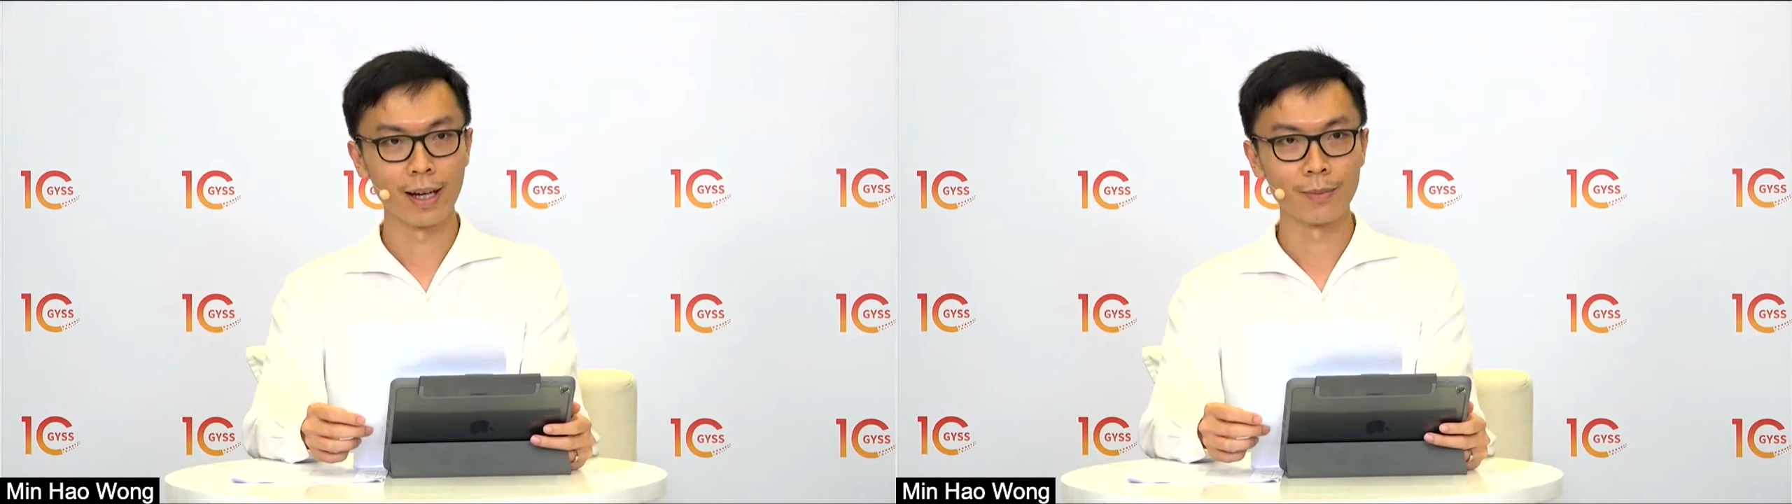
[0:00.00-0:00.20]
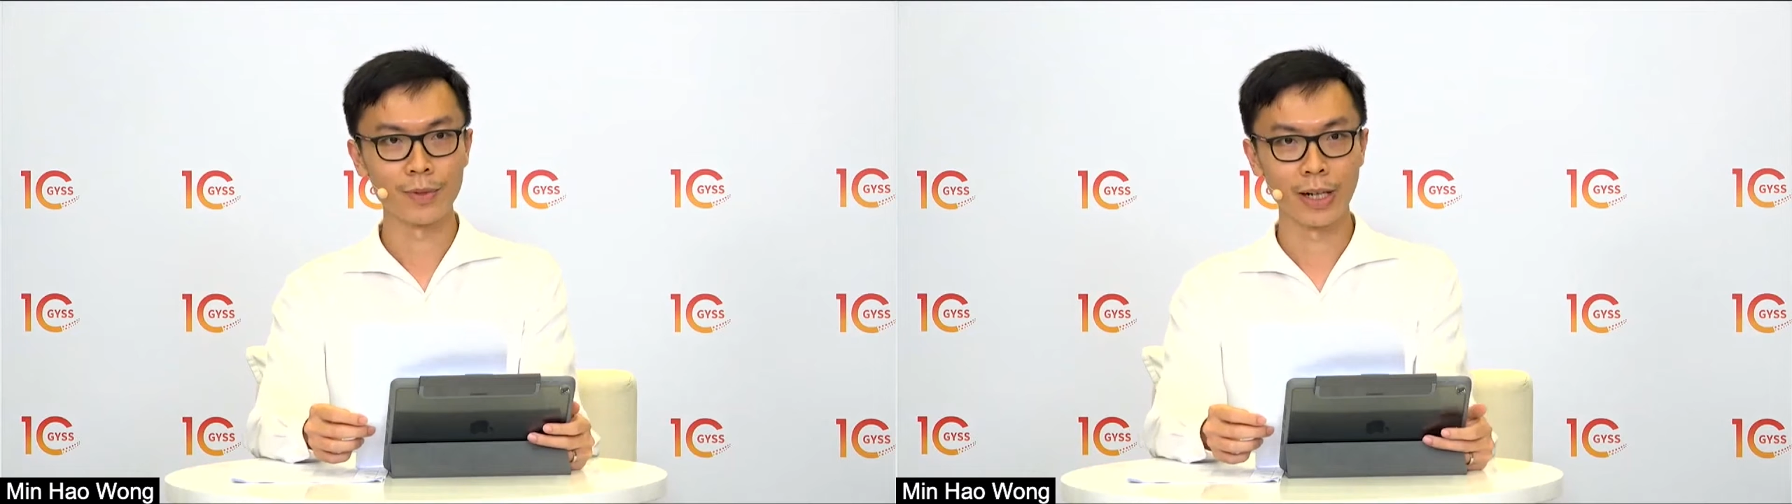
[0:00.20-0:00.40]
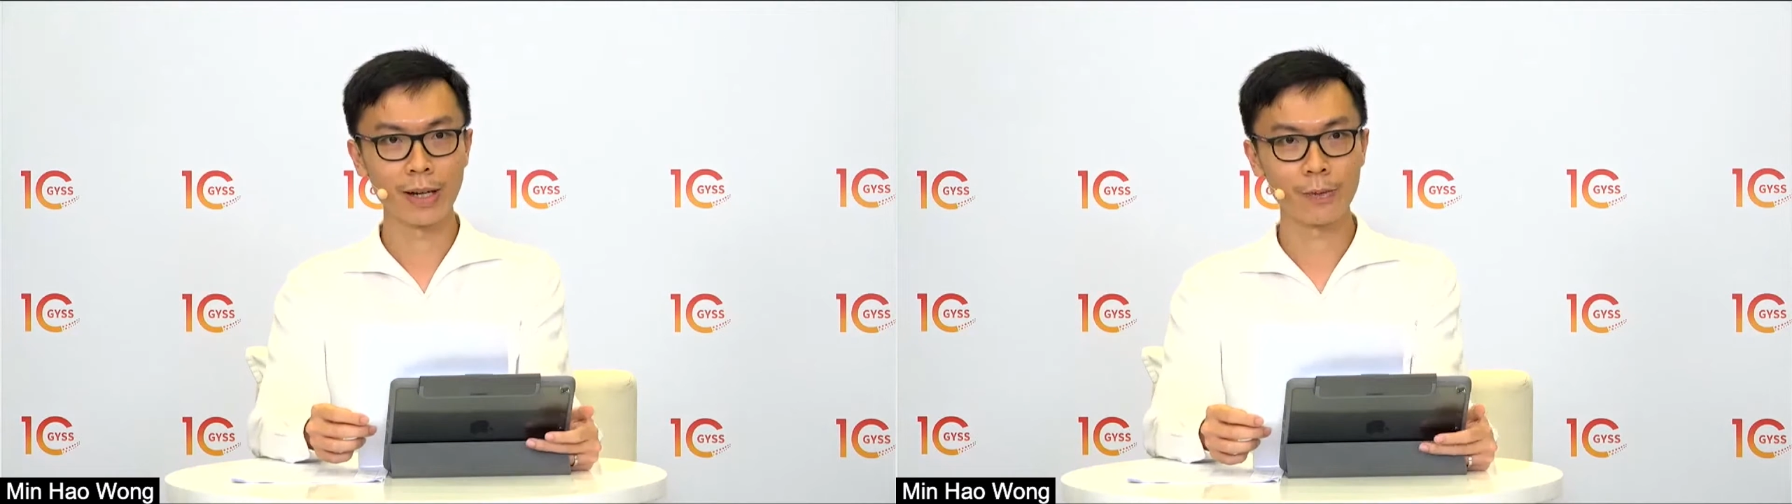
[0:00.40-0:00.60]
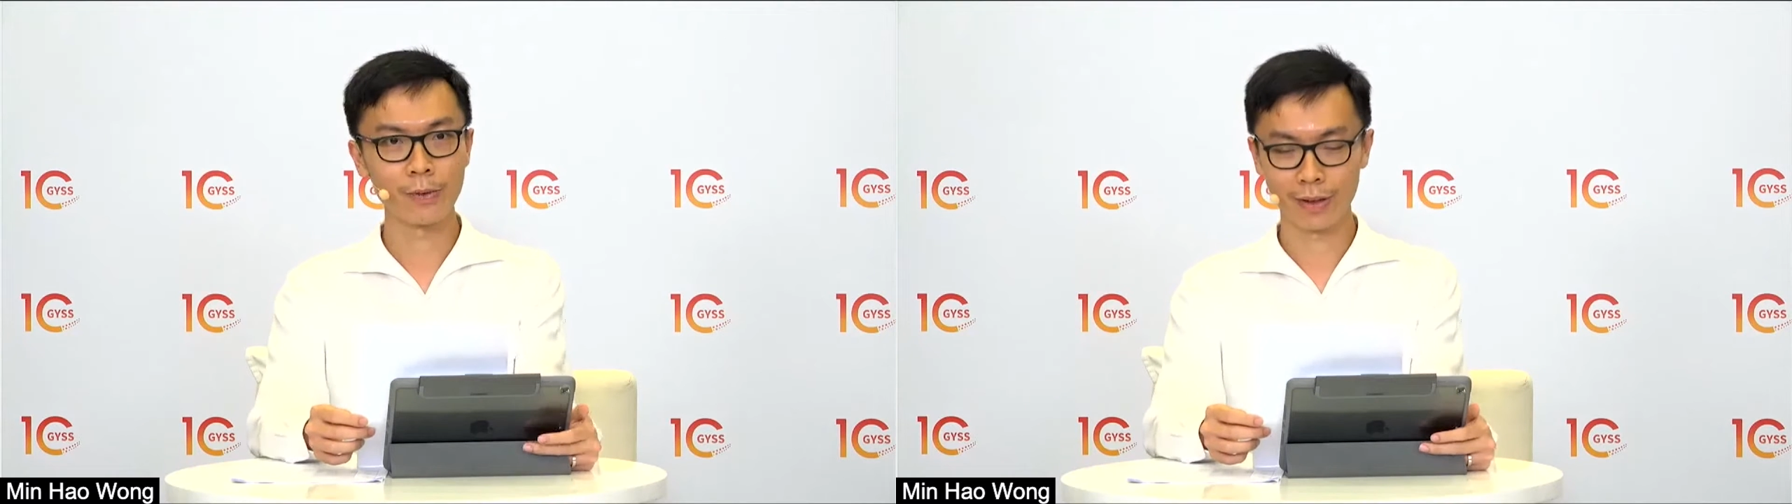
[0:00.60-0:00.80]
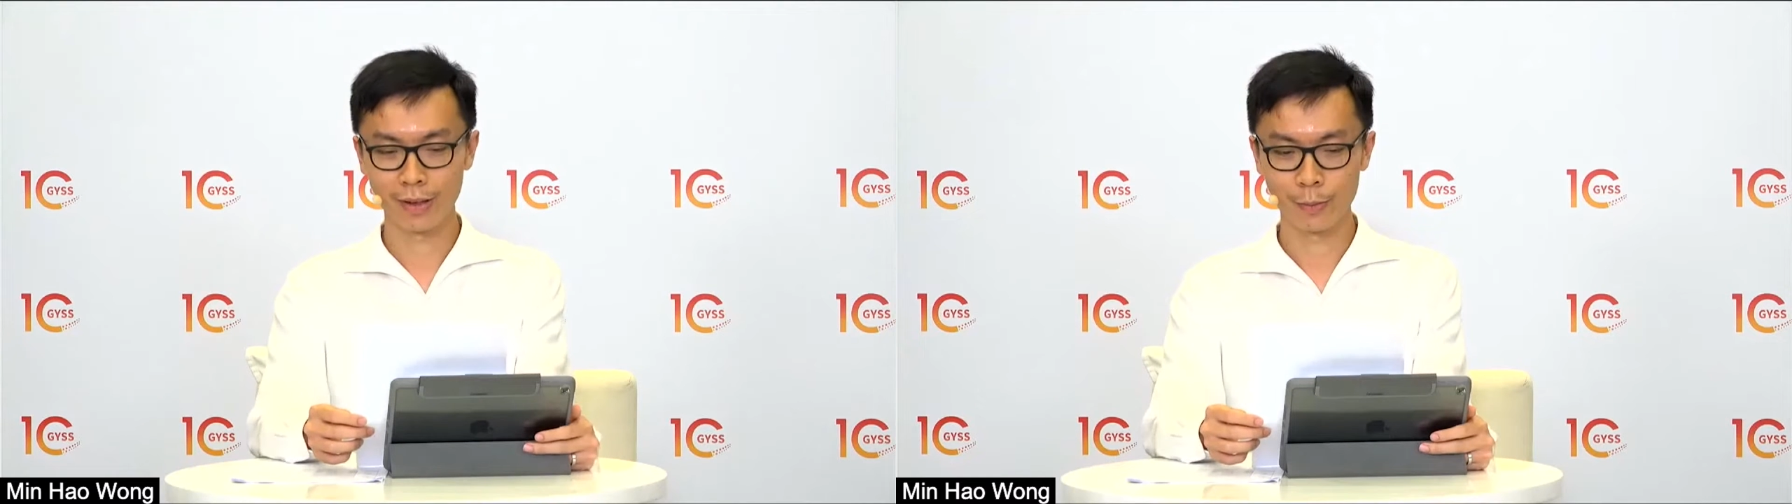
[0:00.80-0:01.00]
Today,
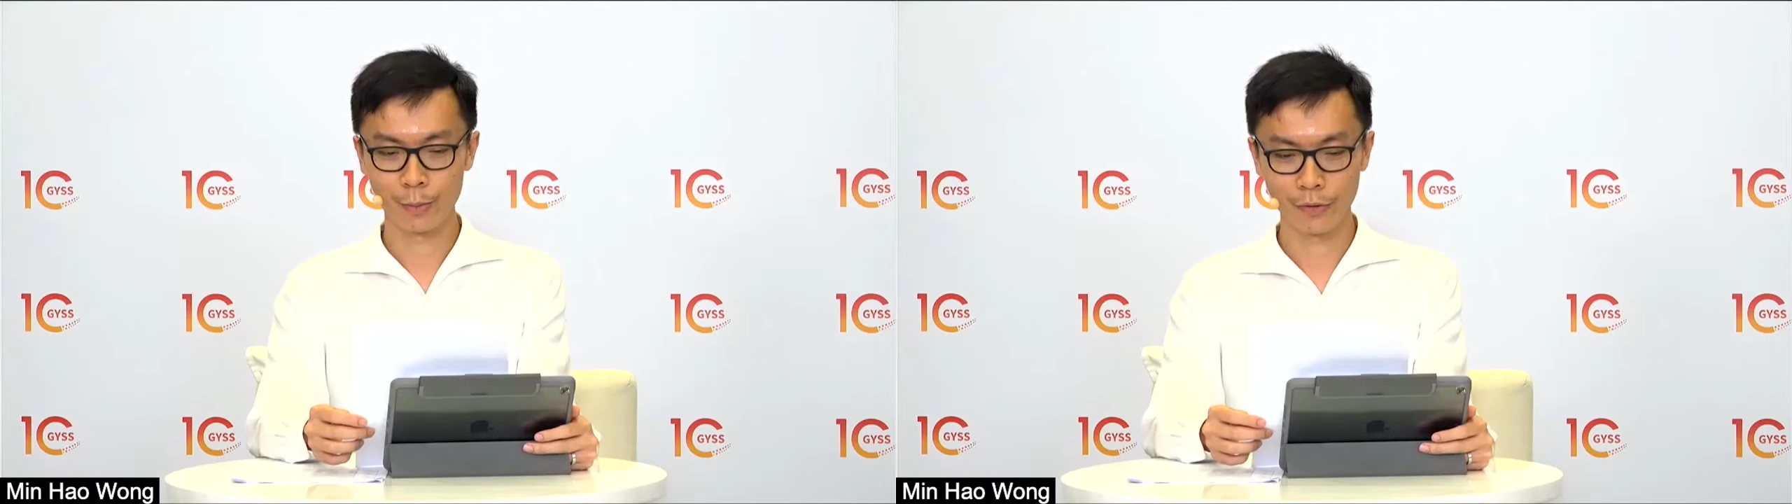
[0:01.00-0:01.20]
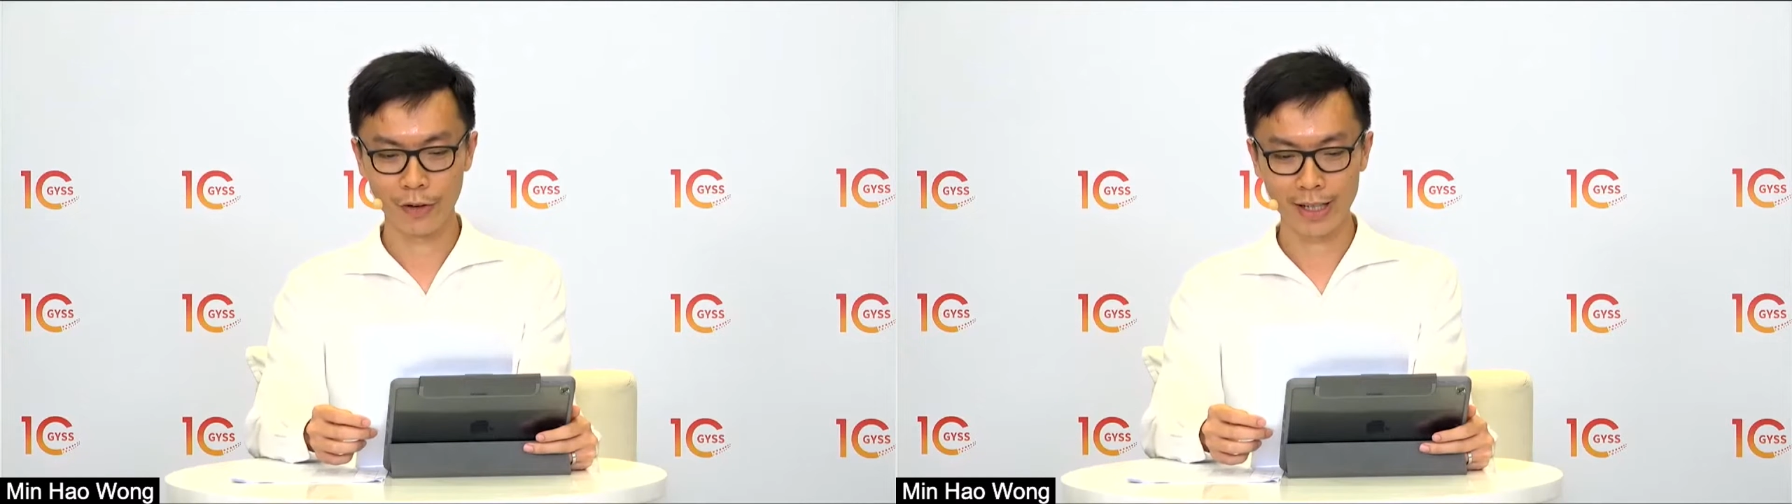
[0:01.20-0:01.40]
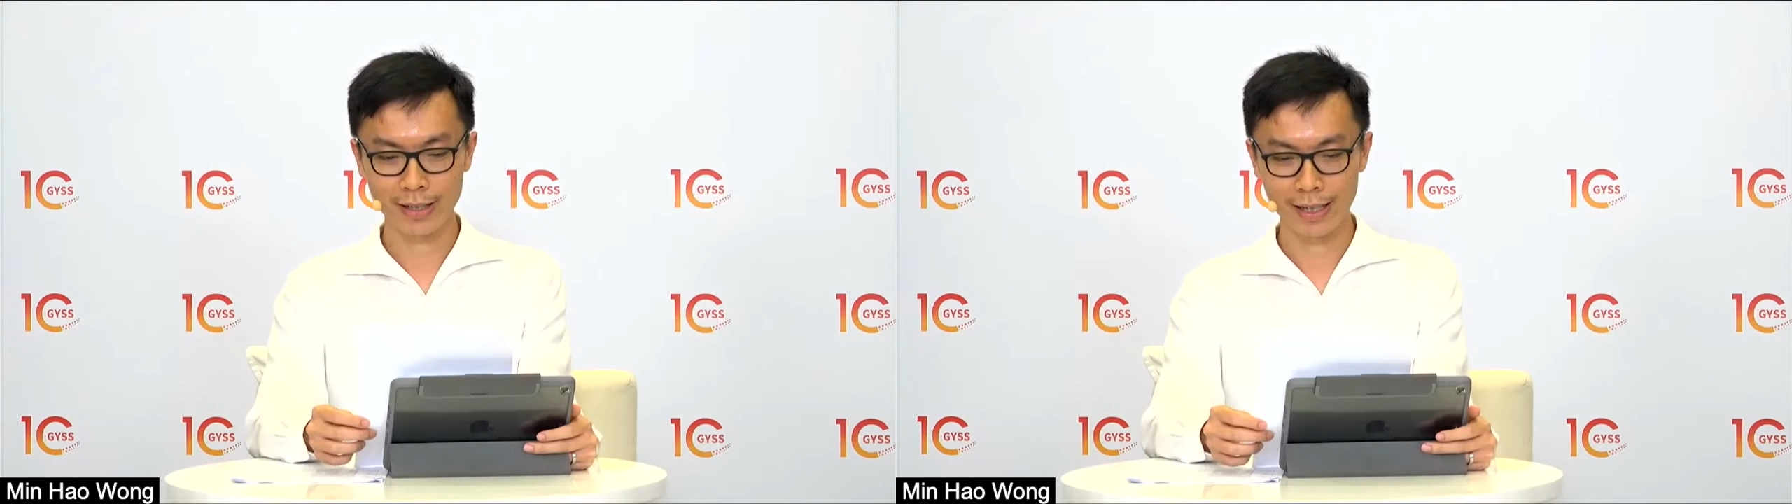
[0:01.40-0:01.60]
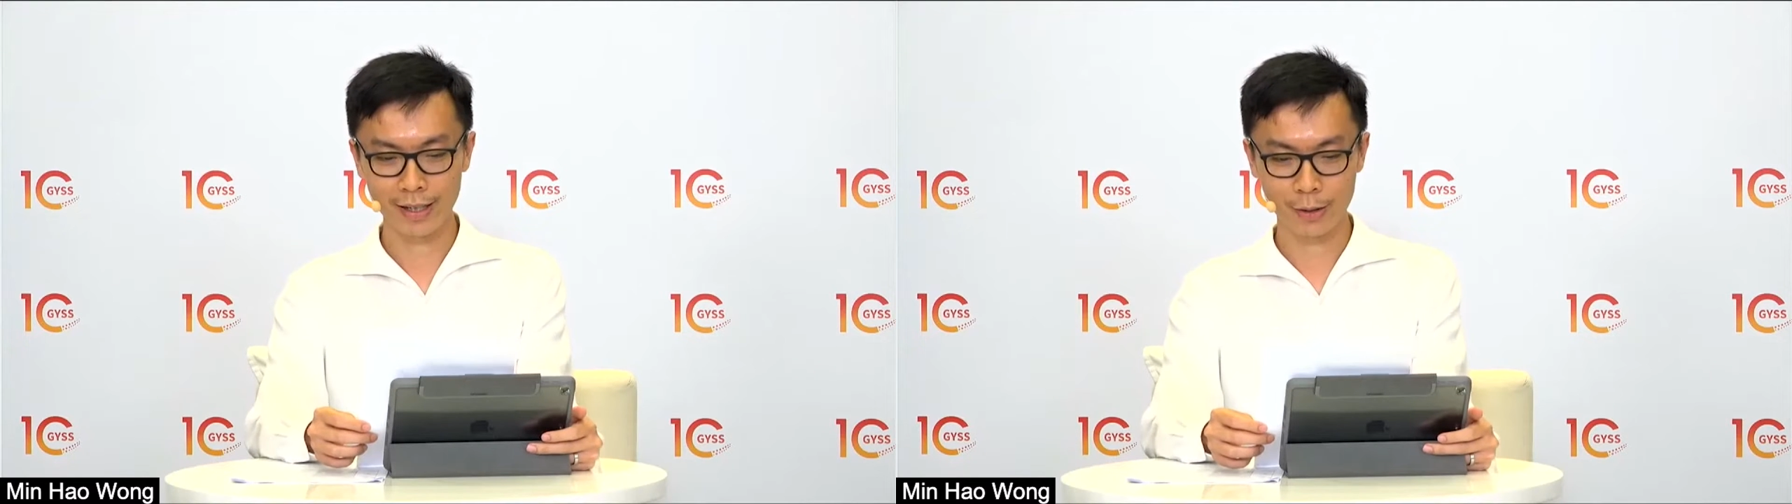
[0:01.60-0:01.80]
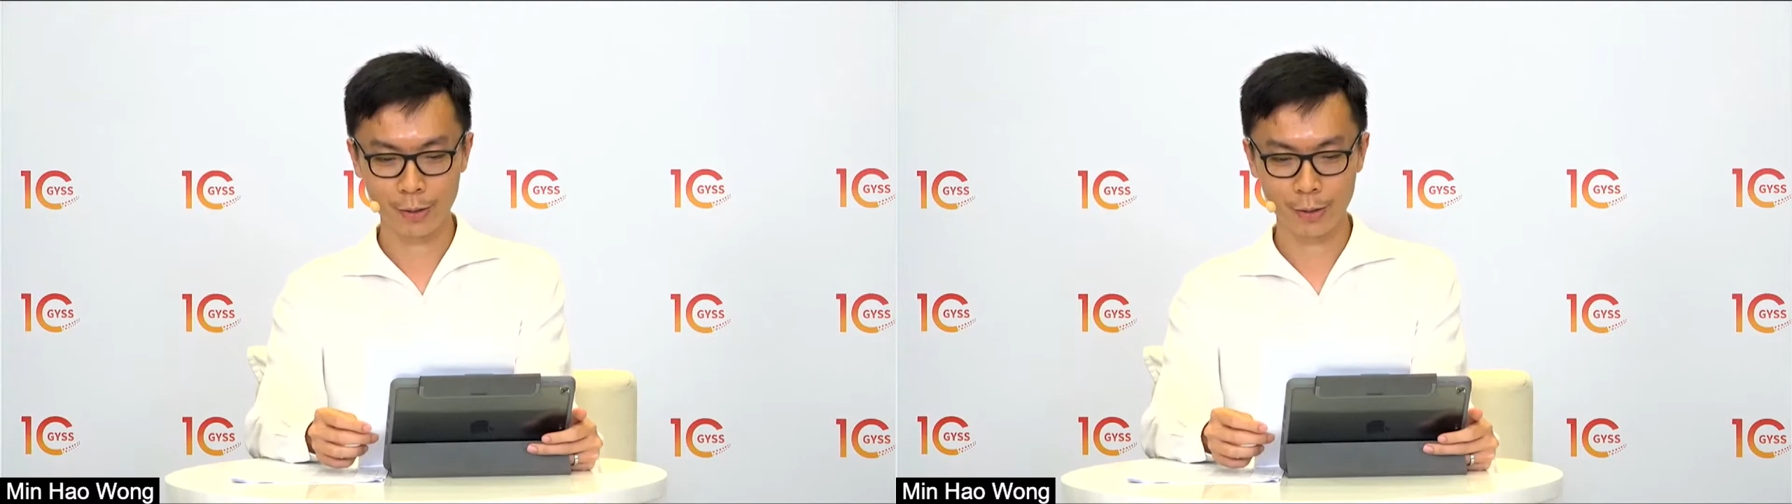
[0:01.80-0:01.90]
we're very excited